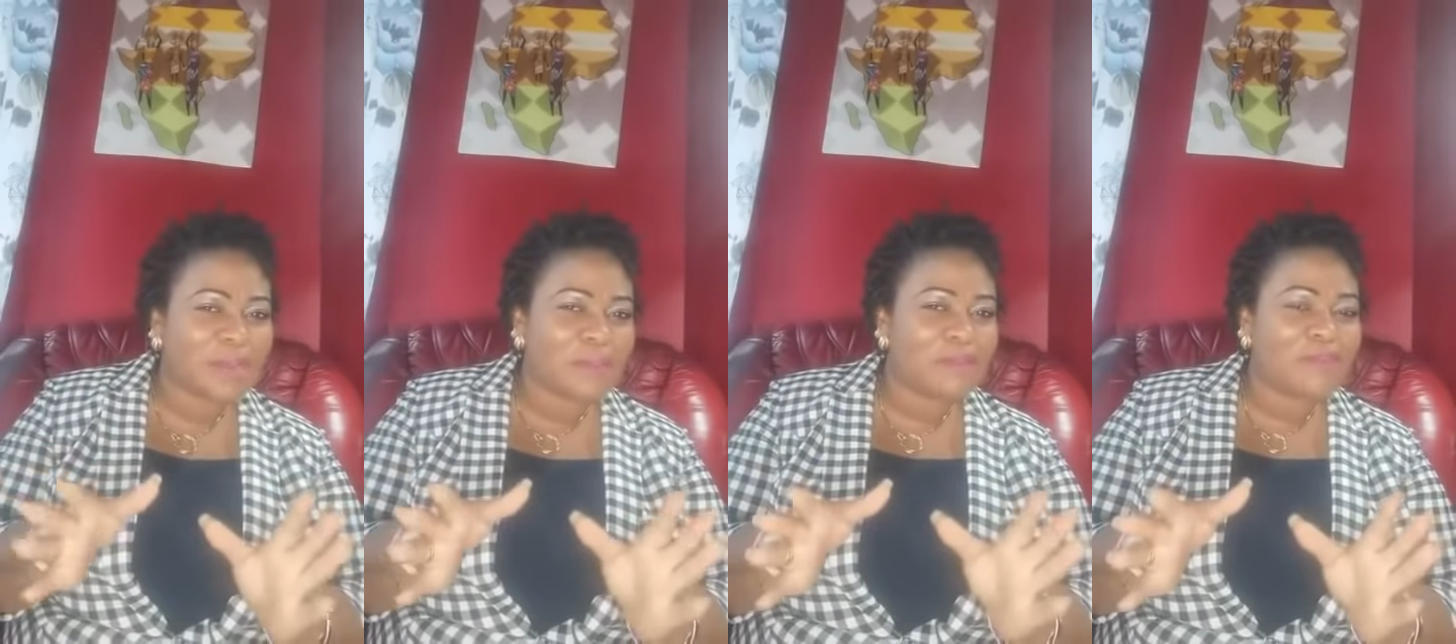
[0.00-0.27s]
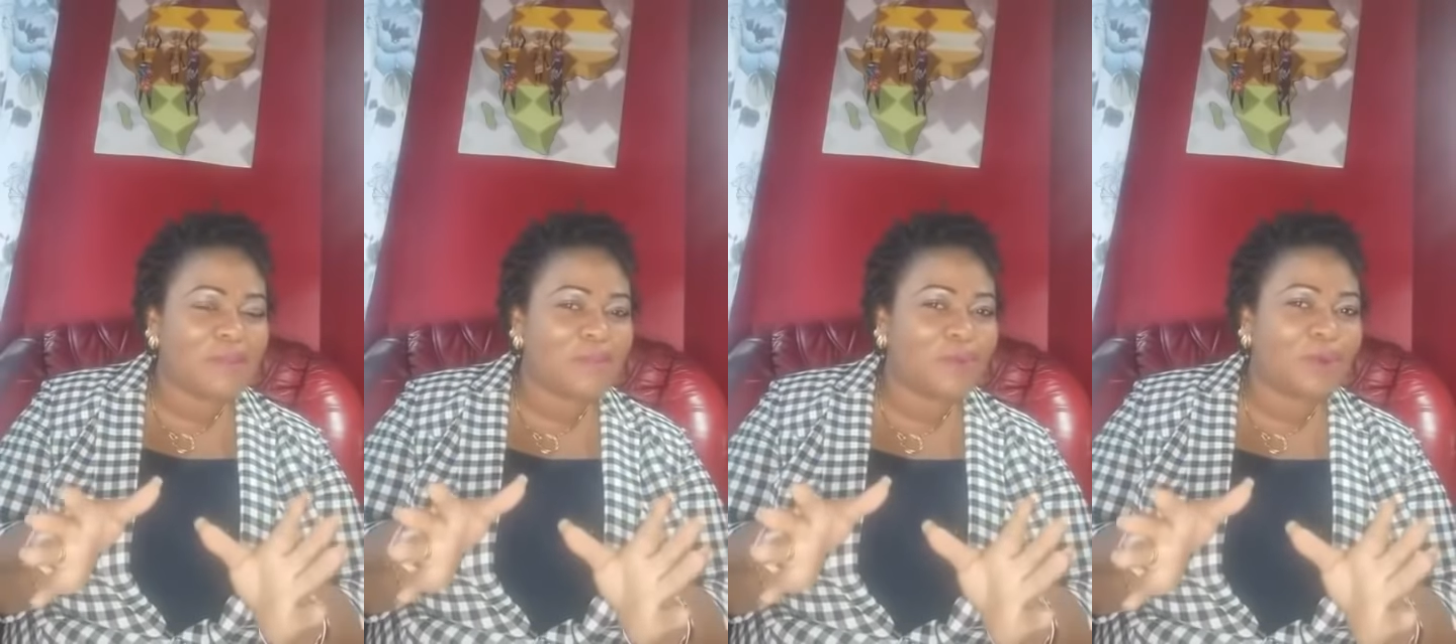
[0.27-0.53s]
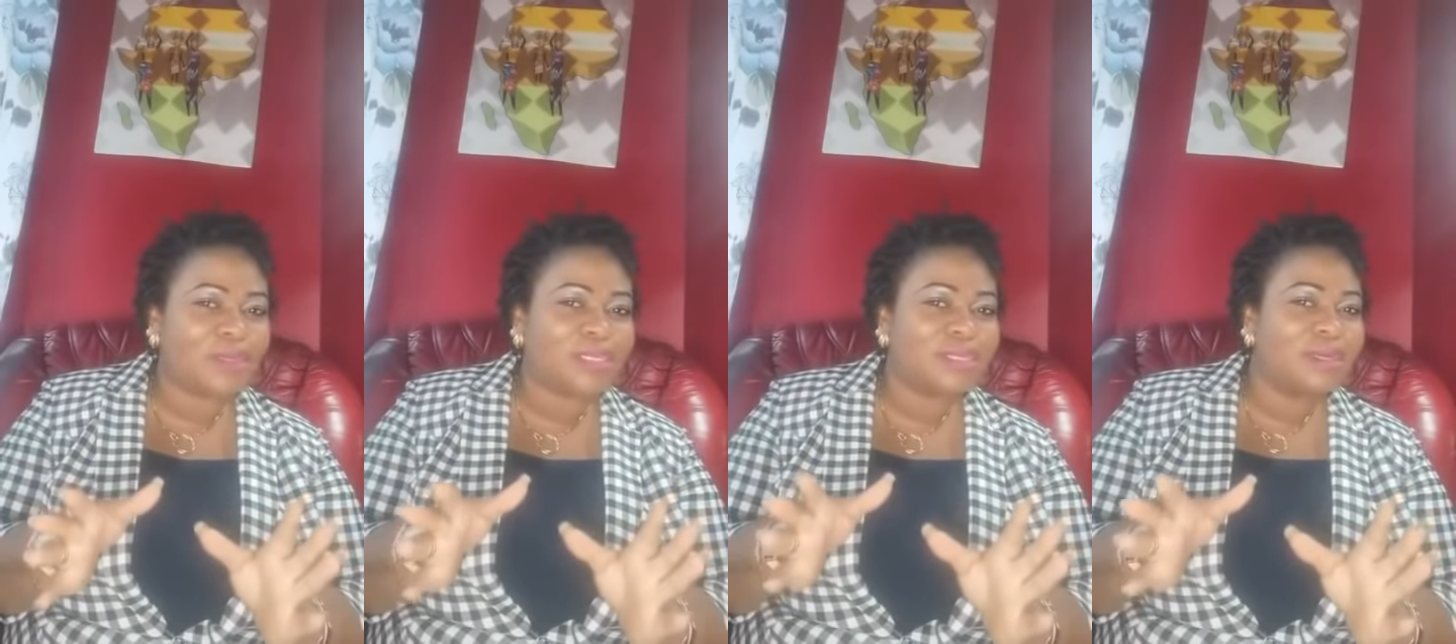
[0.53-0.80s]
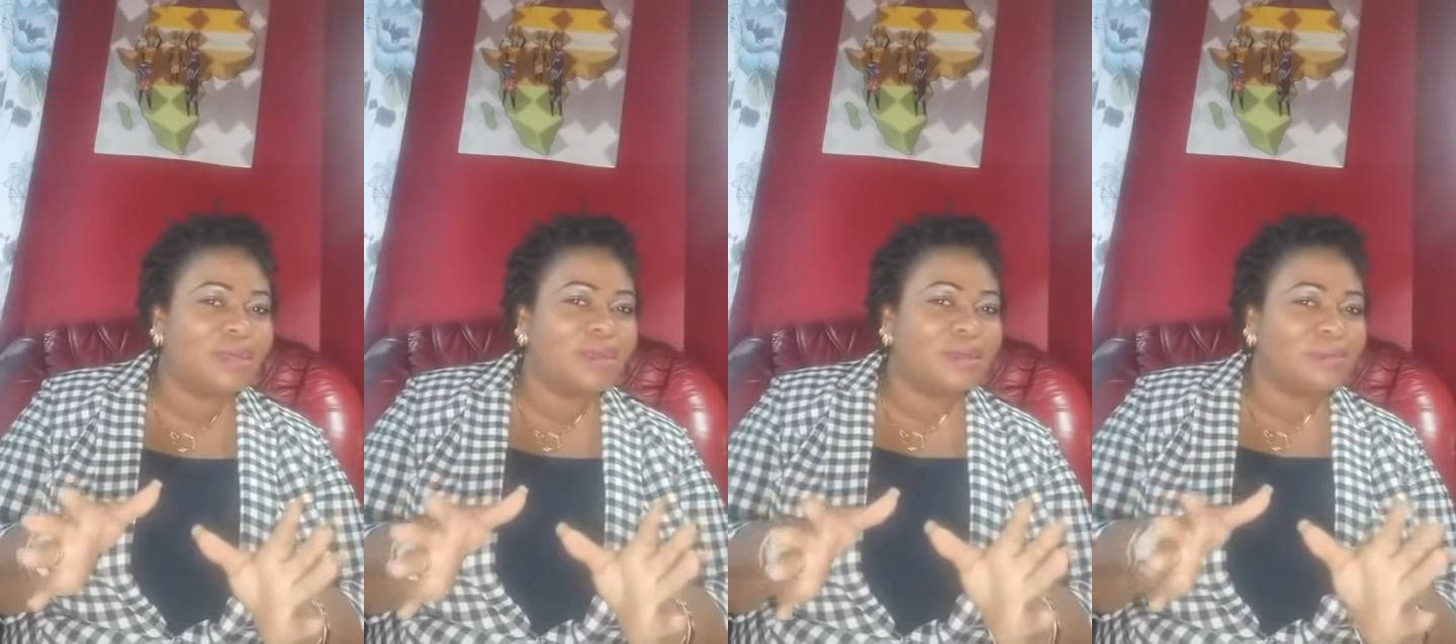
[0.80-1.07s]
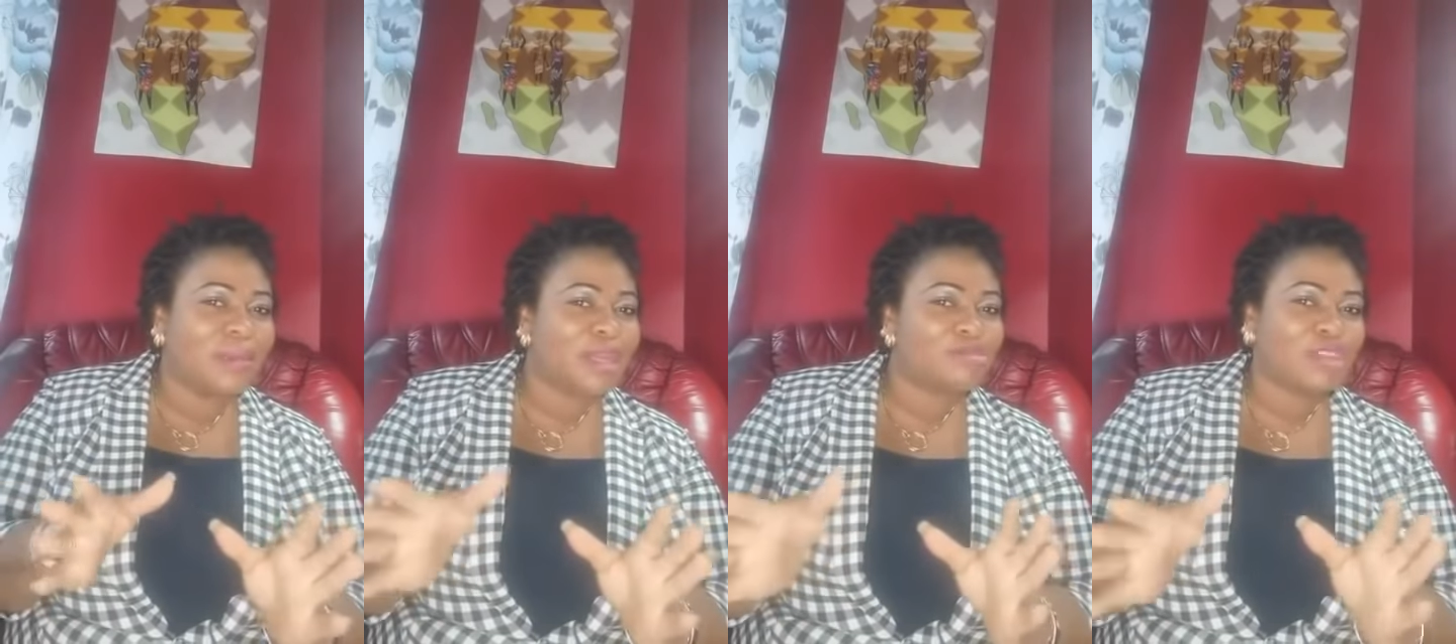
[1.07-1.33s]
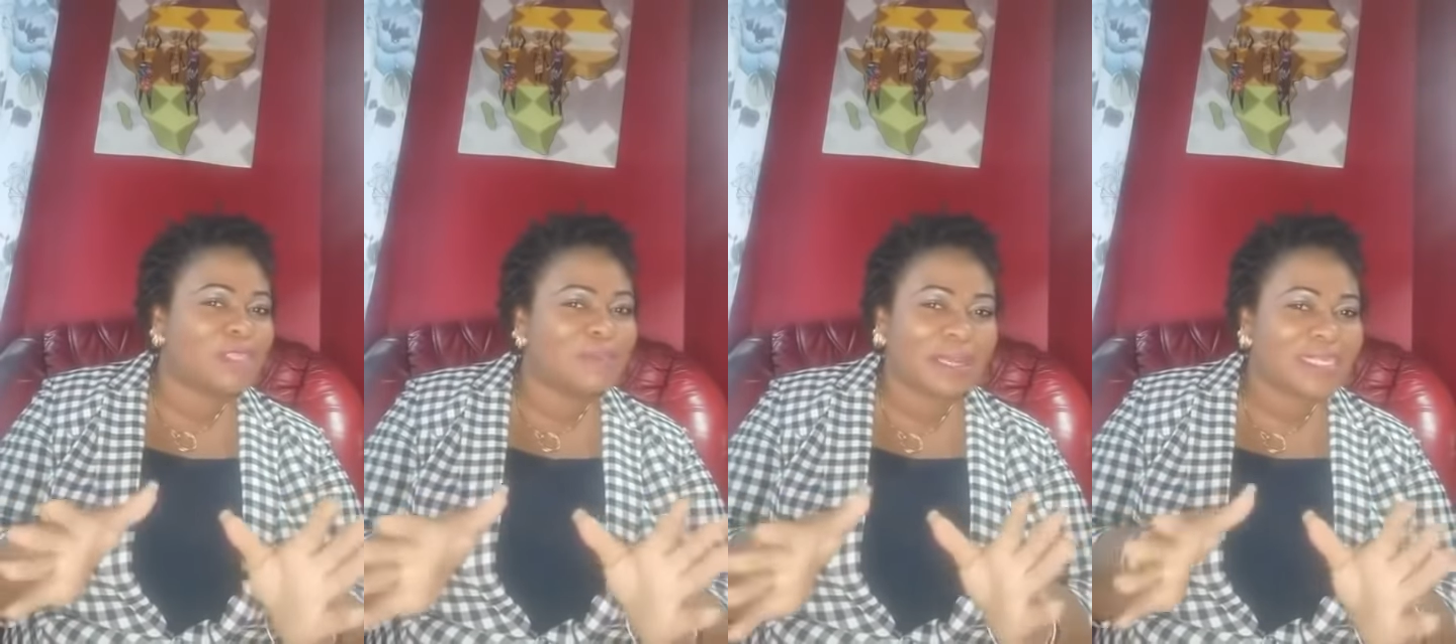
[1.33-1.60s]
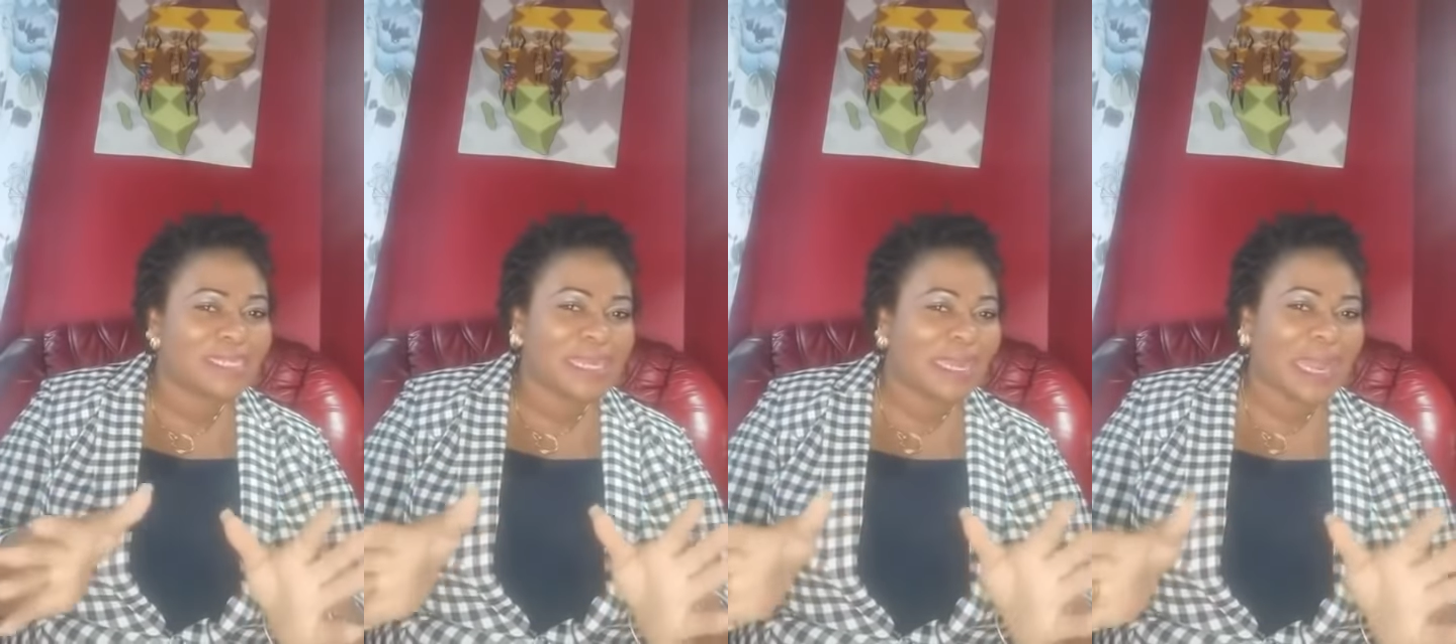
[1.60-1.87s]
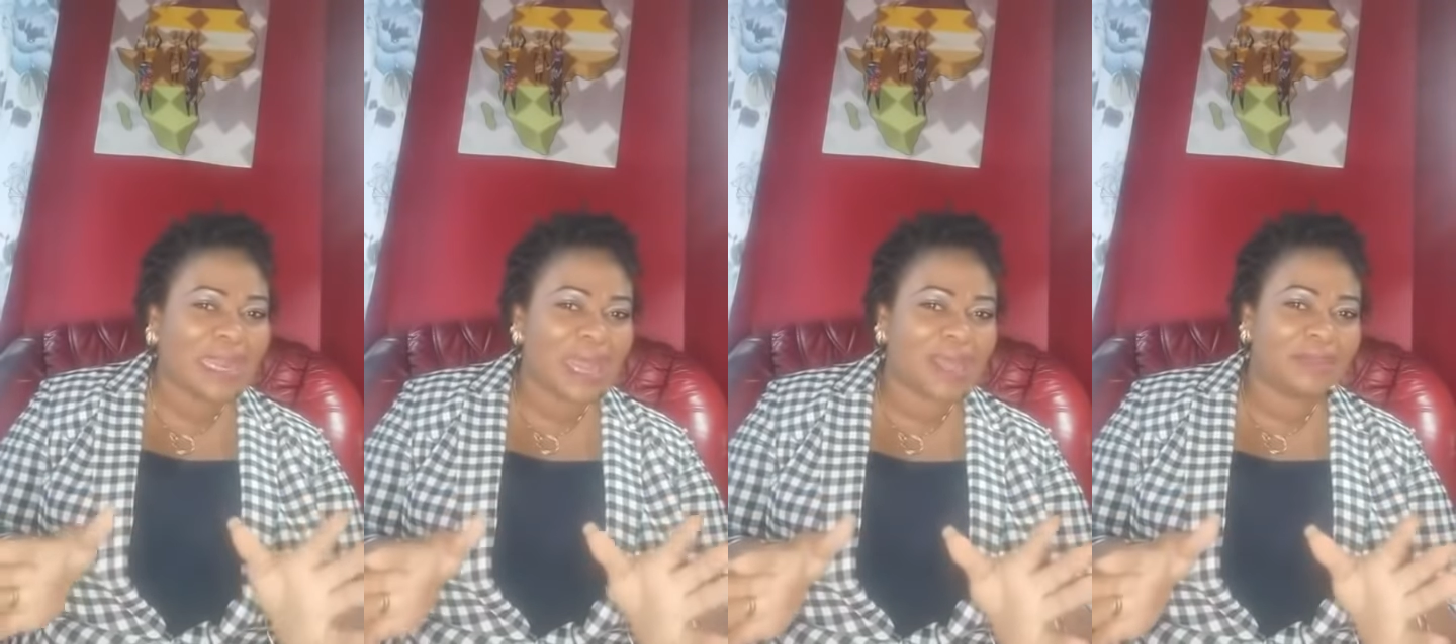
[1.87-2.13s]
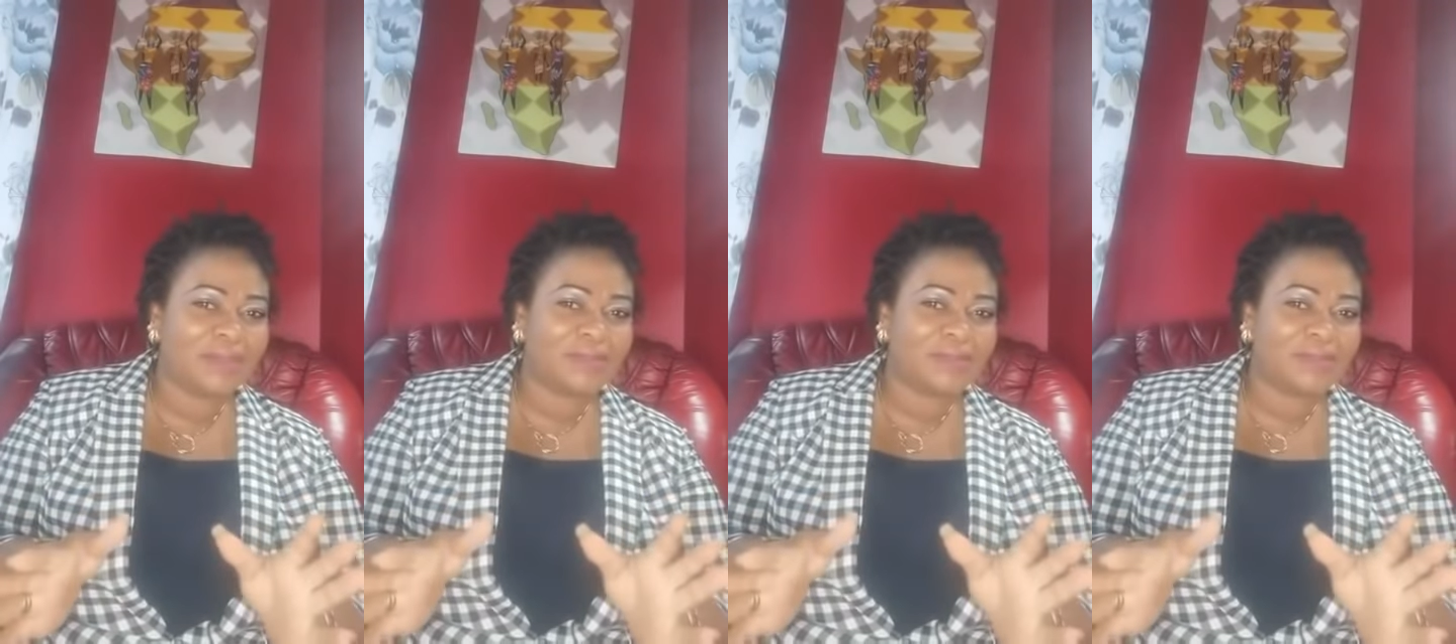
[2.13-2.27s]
me fa because my suspecting that